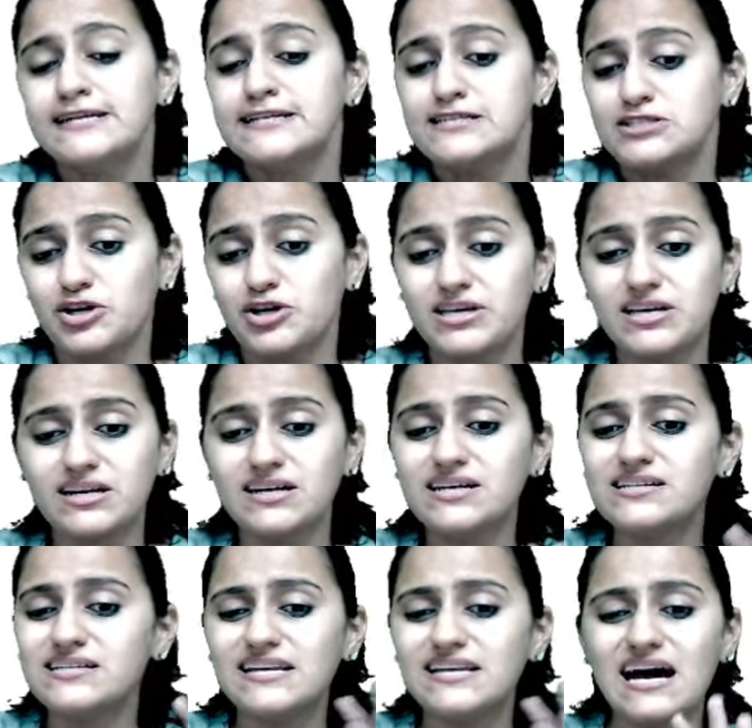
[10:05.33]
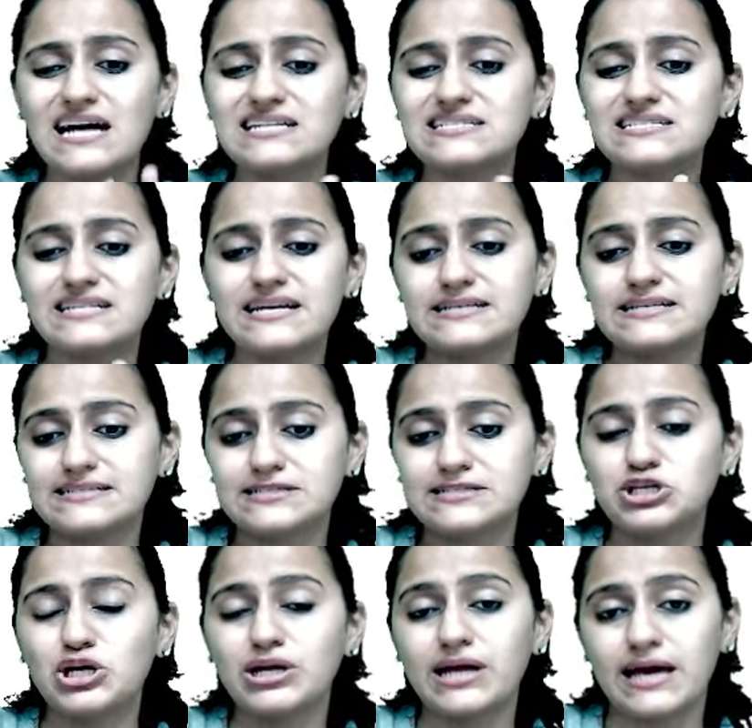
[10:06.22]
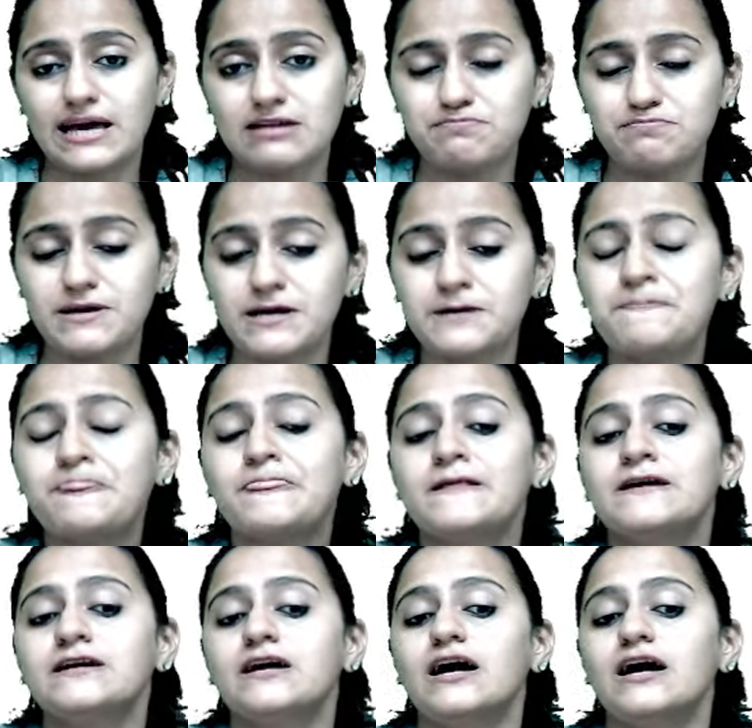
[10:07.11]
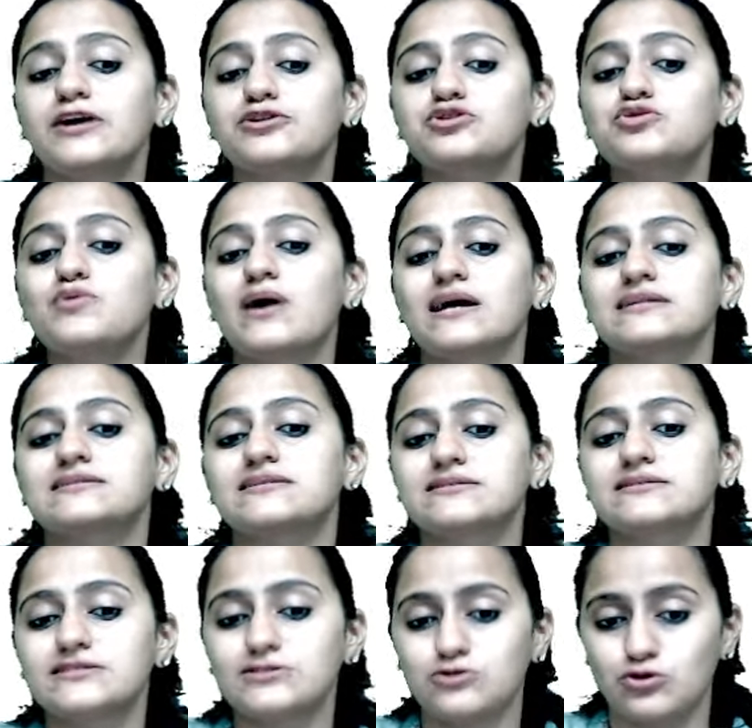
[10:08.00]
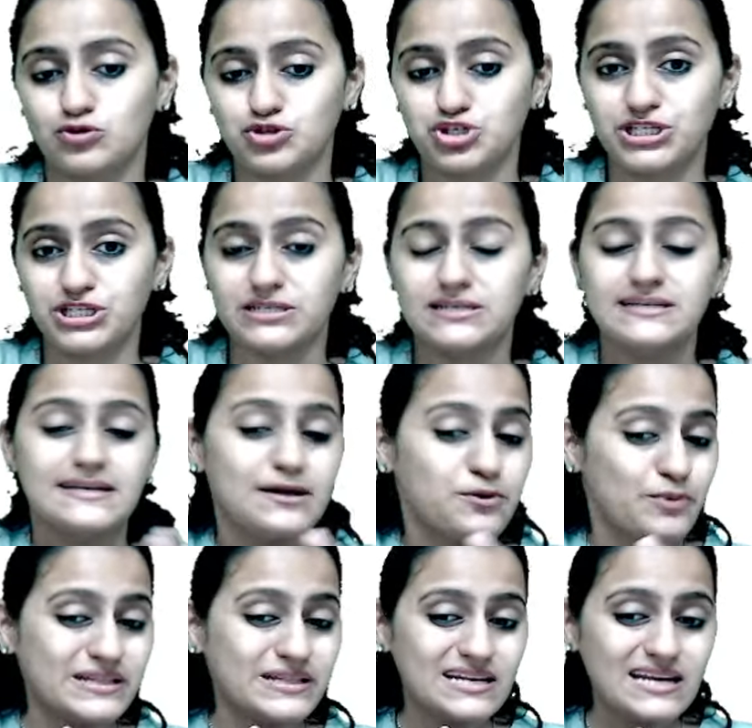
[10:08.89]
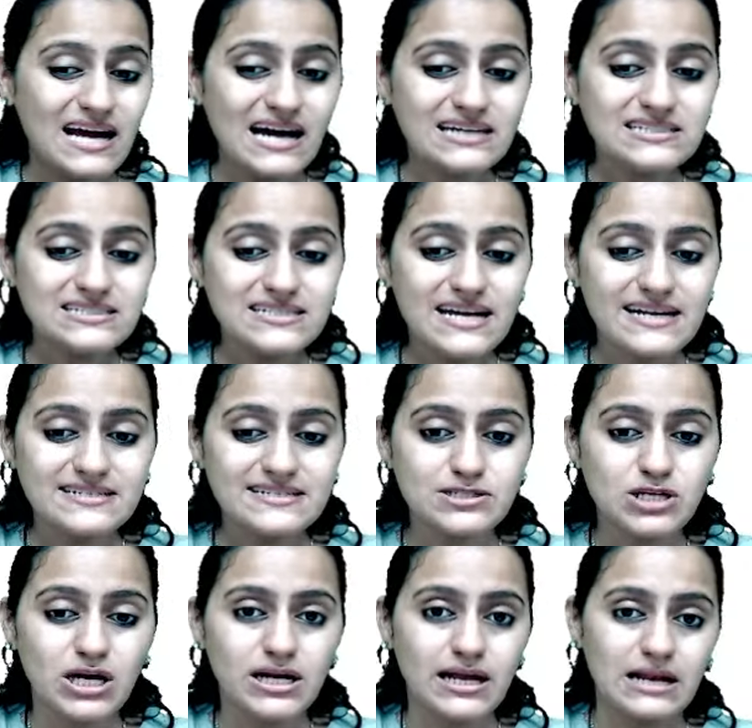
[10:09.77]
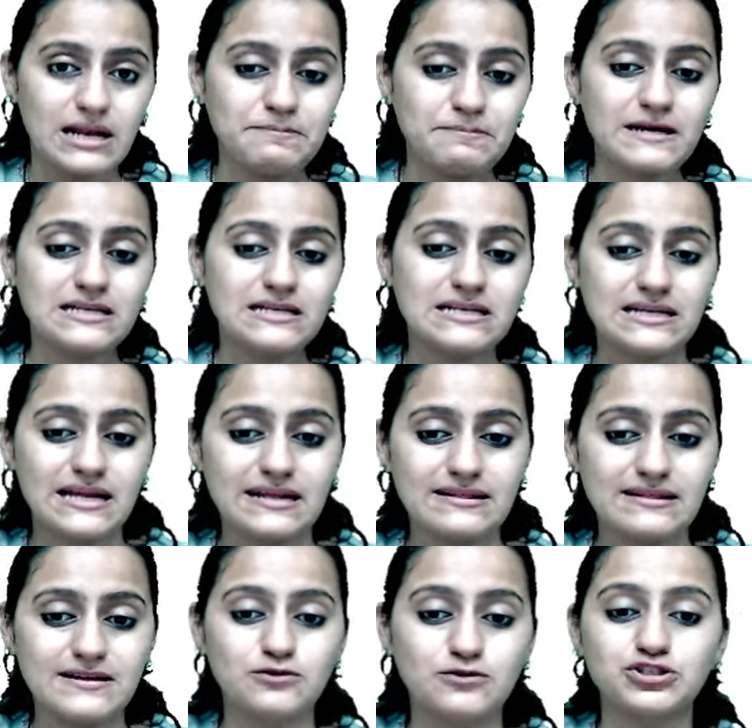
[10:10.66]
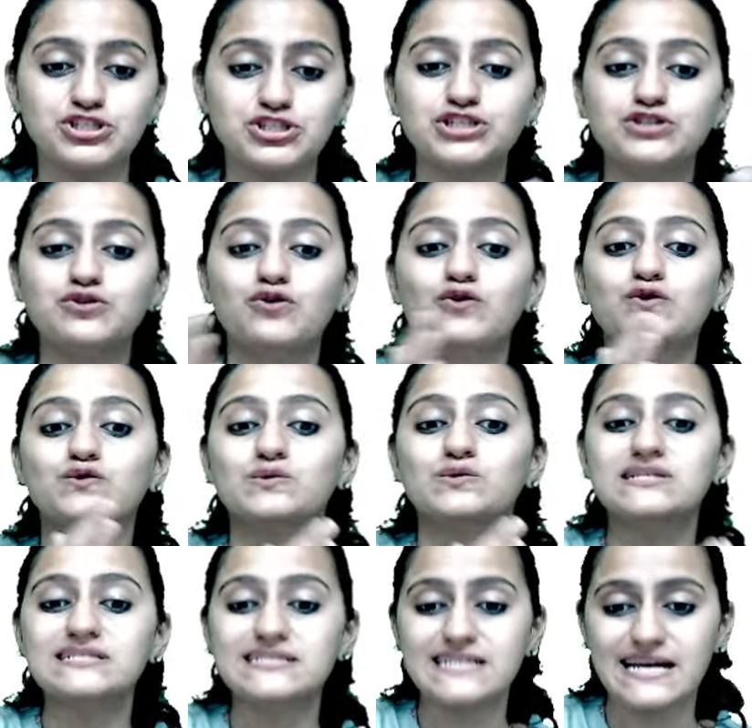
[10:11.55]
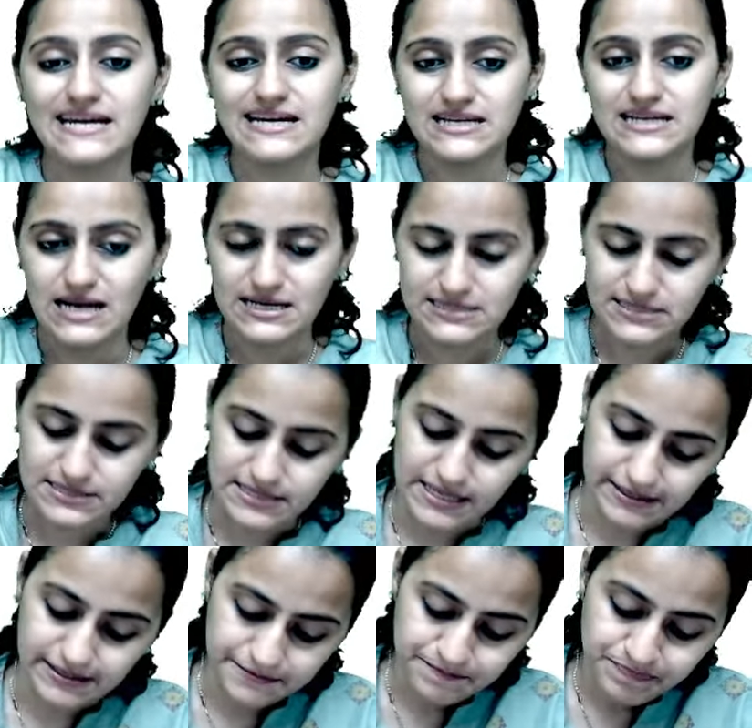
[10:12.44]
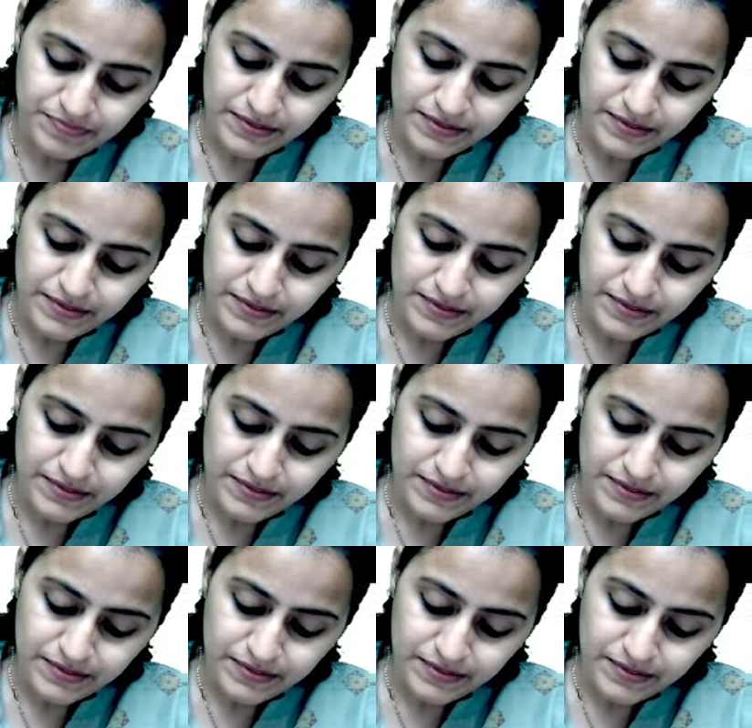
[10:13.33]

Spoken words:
So, here the last line does not help me to answer this question. When the last line is not helping in a lengthy question, go to the second last line.